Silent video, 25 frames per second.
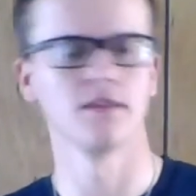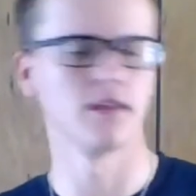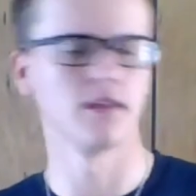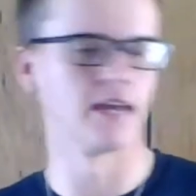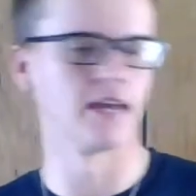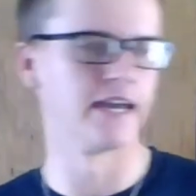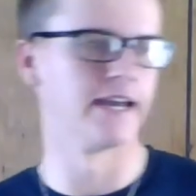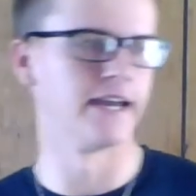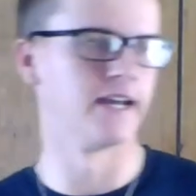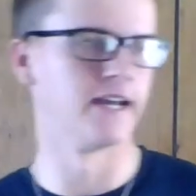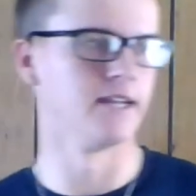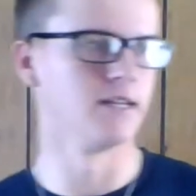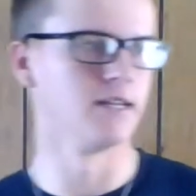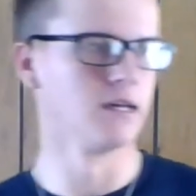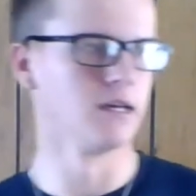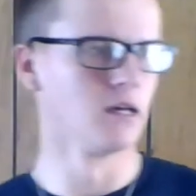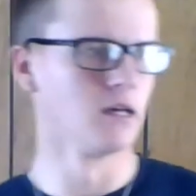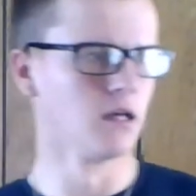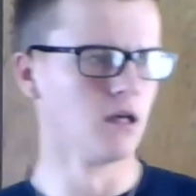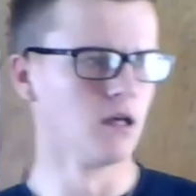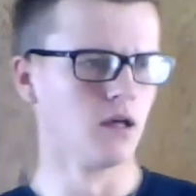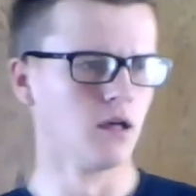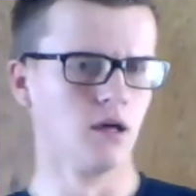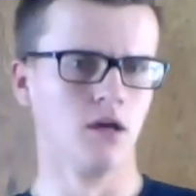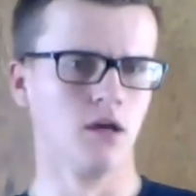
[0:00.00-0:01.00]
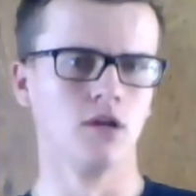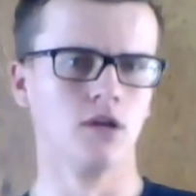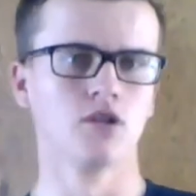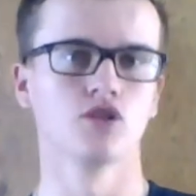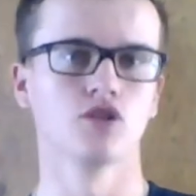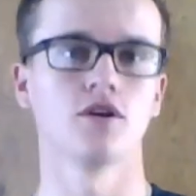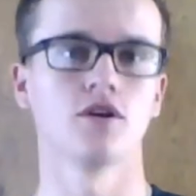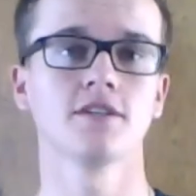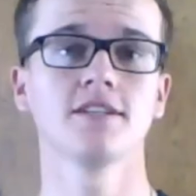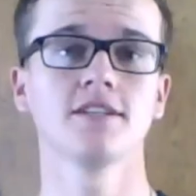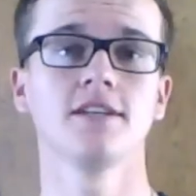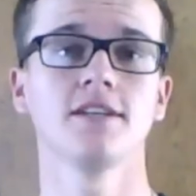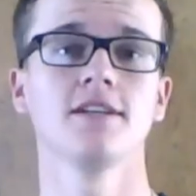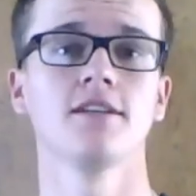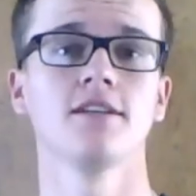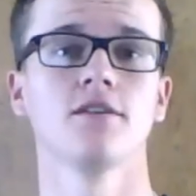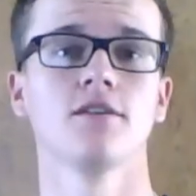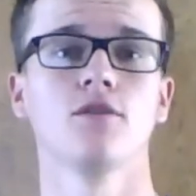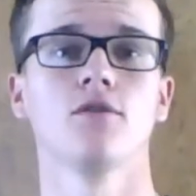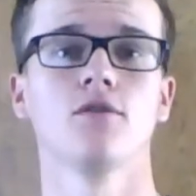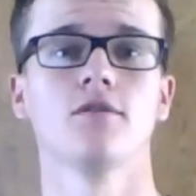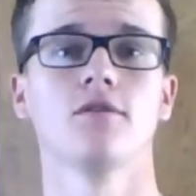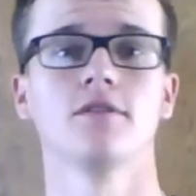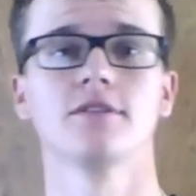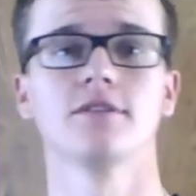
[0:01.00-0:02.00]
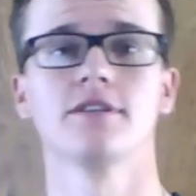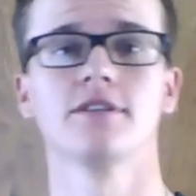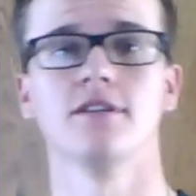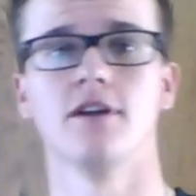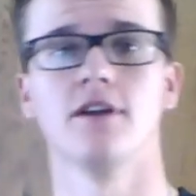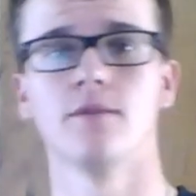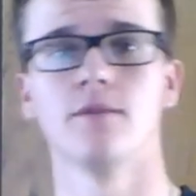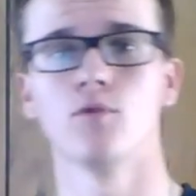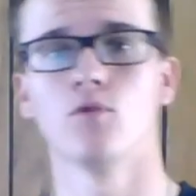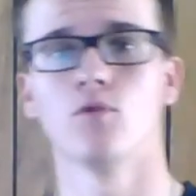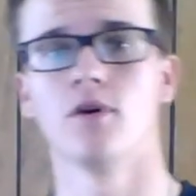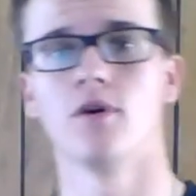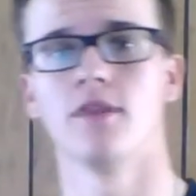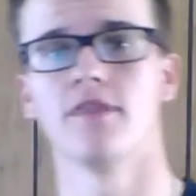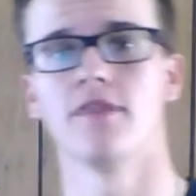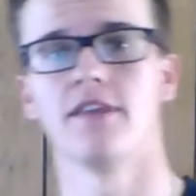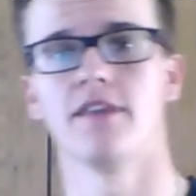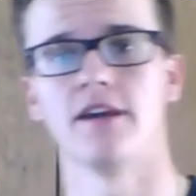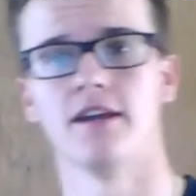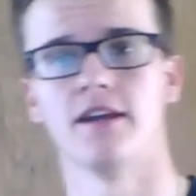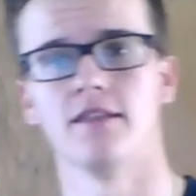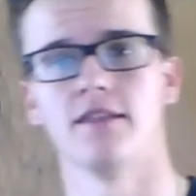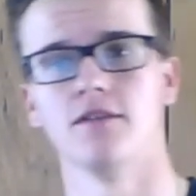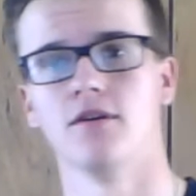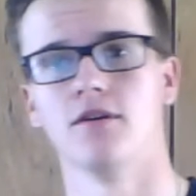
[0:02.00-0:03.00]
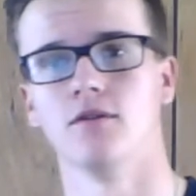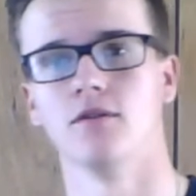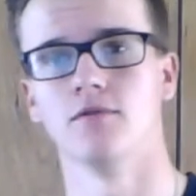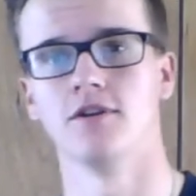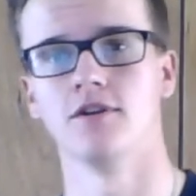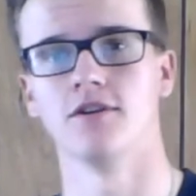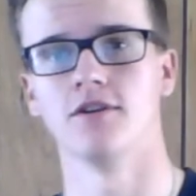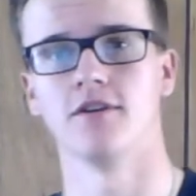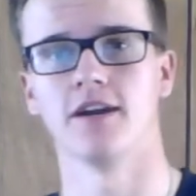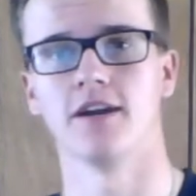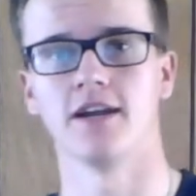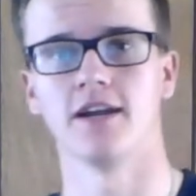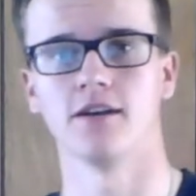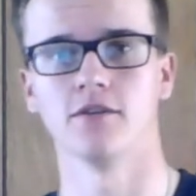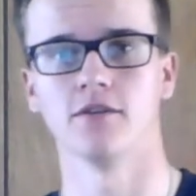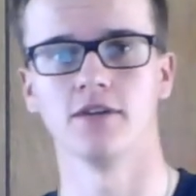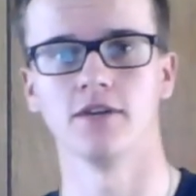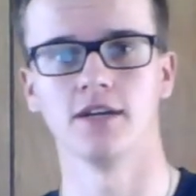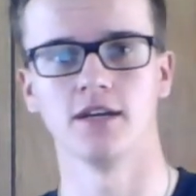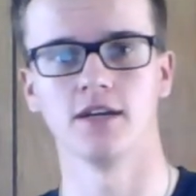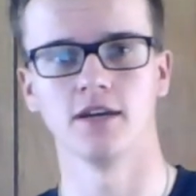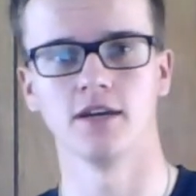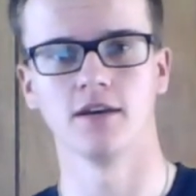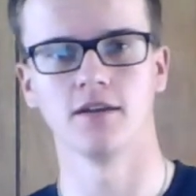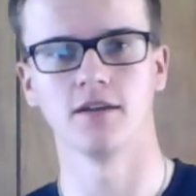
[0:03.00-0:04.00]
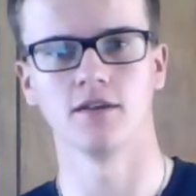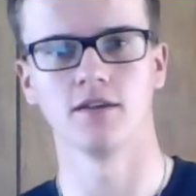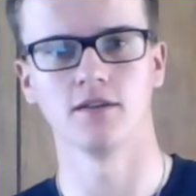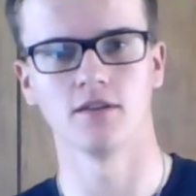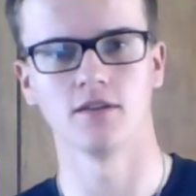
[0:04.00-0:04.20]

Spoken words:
And trusting in the Lord is the number one thing, though, when you're angry.